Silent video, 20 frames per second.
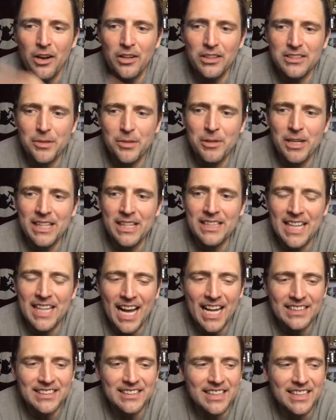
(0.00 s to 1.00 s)
someone a
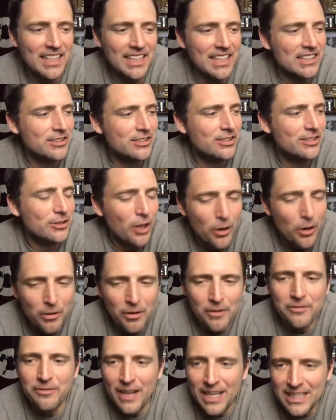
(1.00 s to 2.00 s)
Nazi is so
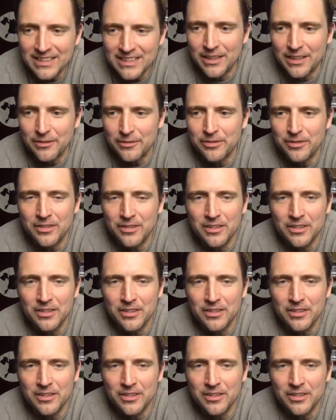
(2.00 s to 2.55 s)
offensive.